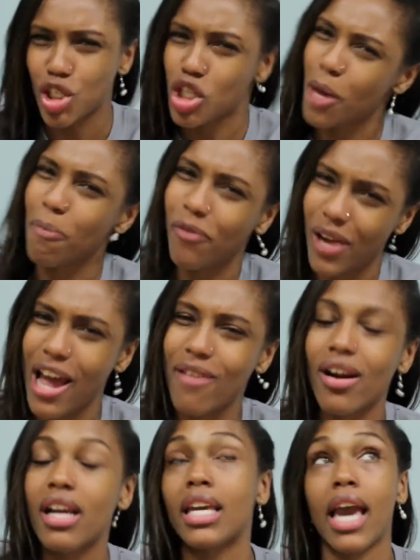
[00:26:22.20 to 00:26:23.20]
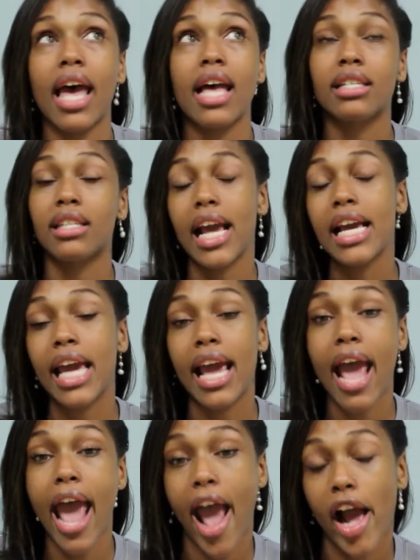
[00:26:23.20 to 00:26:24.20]
In a chip flavor? Yes, they
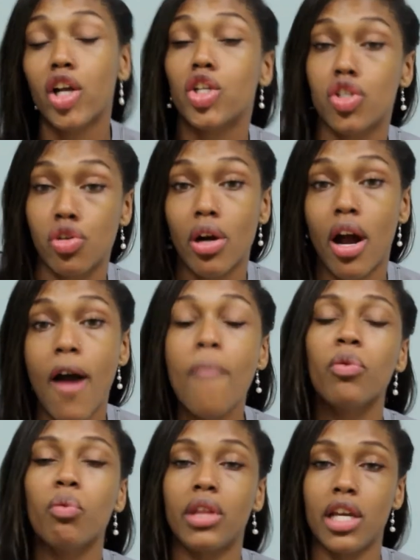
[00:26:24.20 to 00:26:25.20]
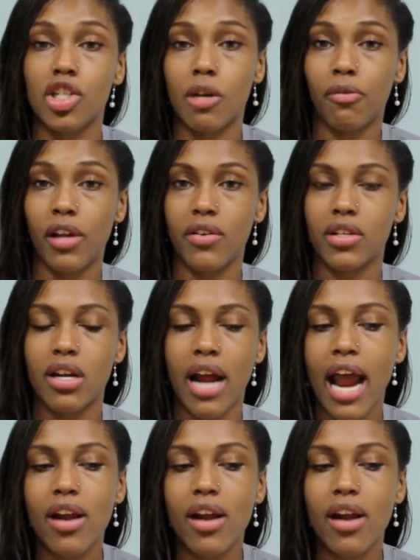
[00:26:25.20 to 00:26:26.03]
get extra with their chip flavors here.